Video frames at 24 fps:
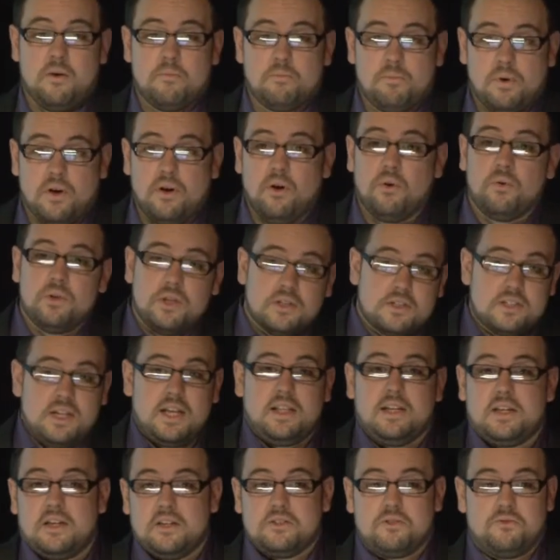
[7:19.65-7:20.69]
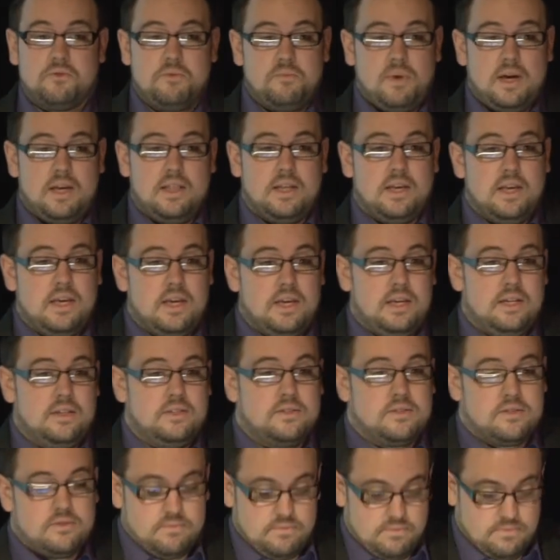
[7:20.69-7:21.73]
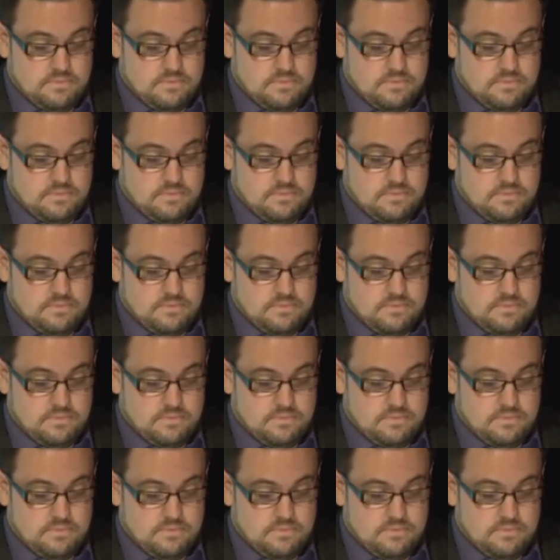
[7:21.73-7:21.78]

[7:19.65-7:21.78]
but all your delegates remain at ease.